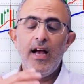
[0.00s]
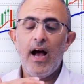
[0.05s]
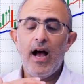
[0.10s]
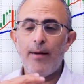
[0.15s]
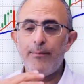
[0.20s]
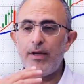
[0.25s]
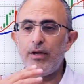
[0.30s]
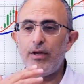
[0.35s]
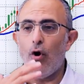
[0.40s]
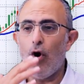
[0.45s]
I
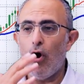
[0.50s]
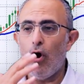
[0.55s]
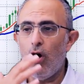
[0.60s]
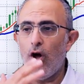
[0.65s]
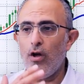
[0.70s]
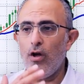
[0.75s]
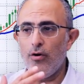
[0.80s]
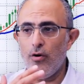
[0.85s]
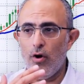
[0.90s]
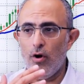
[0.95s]
mean,
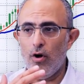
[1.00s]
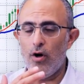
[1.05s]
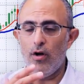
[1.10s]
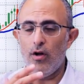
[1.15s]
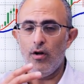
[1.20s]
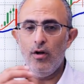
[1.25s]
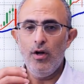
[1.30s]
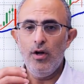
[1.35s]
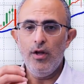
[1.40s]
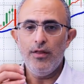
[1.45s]
all in
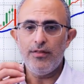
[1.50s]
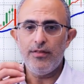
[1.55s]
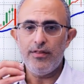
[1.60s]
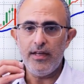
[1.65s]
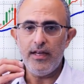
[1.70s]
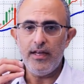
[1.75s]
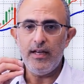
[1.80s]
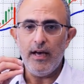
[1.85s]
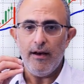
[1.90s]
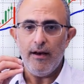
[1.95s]
all,
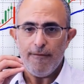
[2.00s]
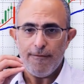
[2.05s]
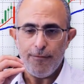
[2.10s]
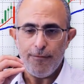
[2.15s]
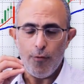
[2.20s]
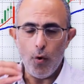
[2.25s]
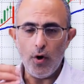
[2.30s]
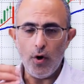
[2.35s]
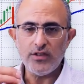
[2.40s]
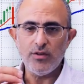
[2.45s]
the
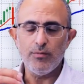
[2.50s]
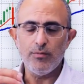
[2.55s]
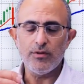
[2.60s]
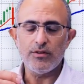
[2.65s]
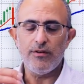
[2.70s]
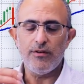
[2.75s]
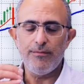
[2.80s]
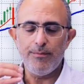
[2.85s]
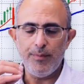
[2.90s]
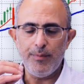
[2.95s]
forex
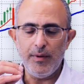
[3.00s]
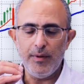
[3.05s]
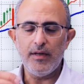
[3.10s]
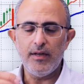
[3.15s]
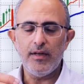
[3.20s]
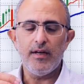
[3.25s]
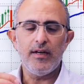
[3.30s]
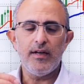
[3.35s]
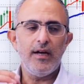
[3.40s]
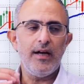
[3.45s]
symbols have
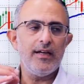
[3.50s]
been